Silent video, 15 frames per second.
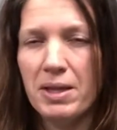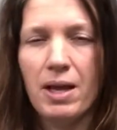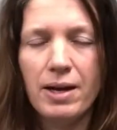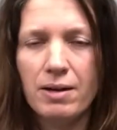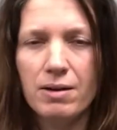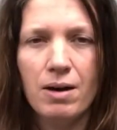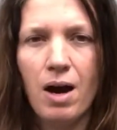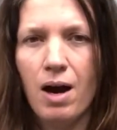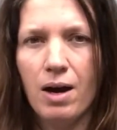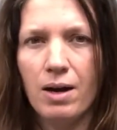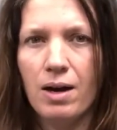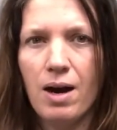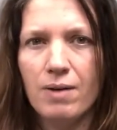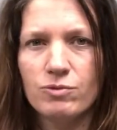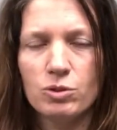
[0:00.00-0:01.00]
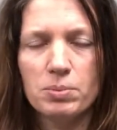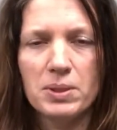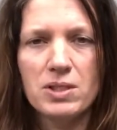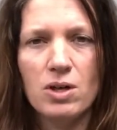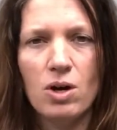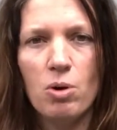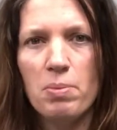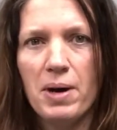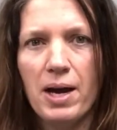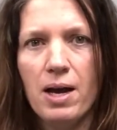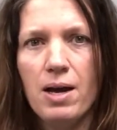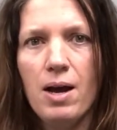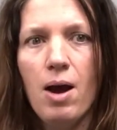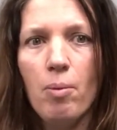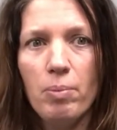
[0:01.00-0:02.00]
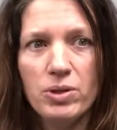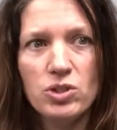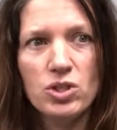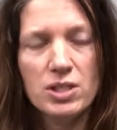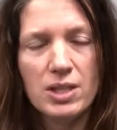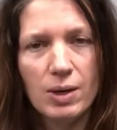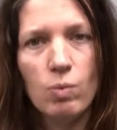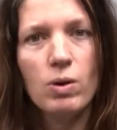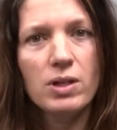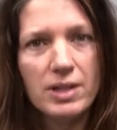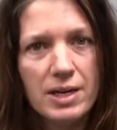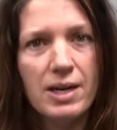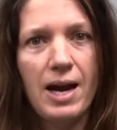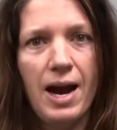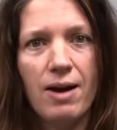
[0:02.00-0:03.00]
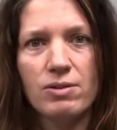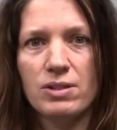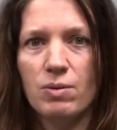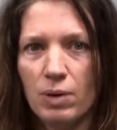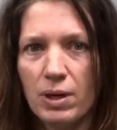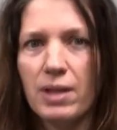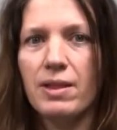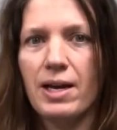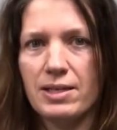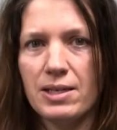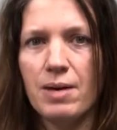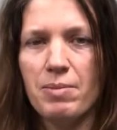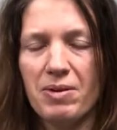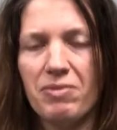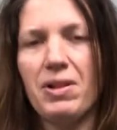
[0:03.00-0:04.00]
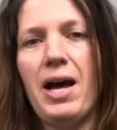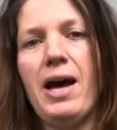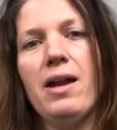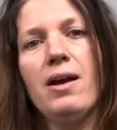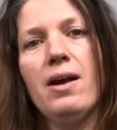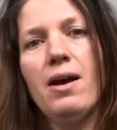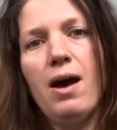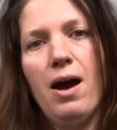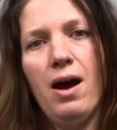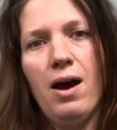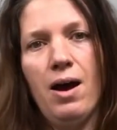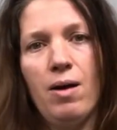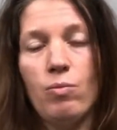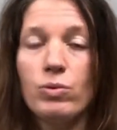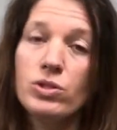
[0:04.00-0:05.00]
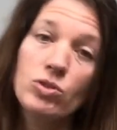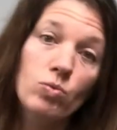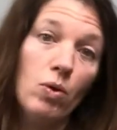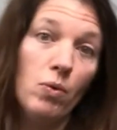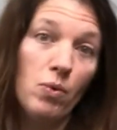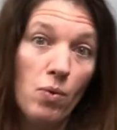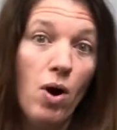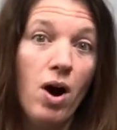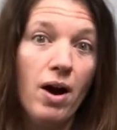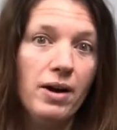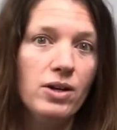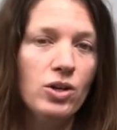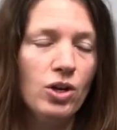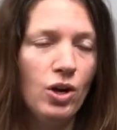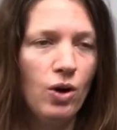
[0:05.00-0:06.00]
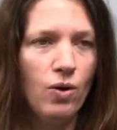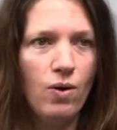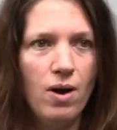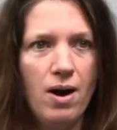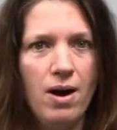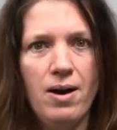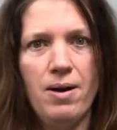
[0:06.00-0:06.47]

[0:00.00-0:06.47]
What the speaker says: Like not uncomfortably so, but just like we're cleaning house and we're getting that tummy flat, which is what we want, you know,